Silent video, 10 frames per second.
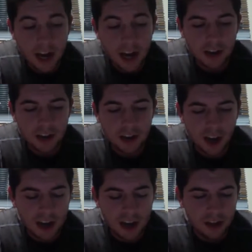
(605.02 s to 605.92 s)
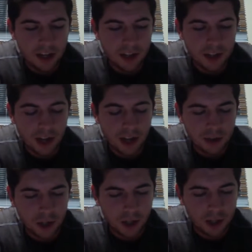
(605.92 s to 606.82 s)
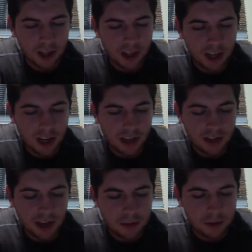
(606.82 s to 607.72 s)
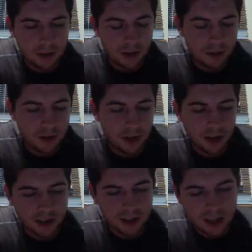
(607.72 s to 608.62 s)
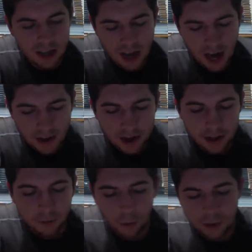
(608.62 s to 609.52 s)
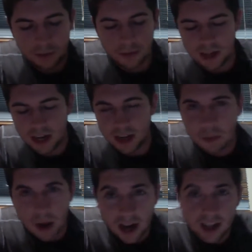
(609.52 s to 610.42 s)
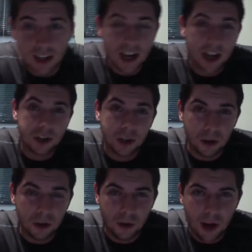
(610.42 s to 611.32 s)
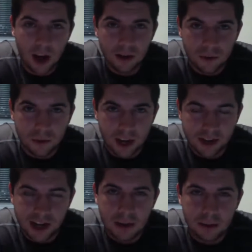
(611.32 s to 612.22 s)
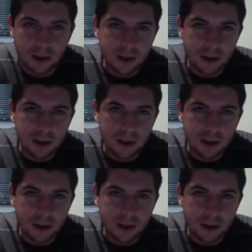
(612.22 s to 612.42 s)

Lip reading: I think it's actually good that he had his hamstring injury because I think it's forced him to stay in the pocket and actually look around at his options.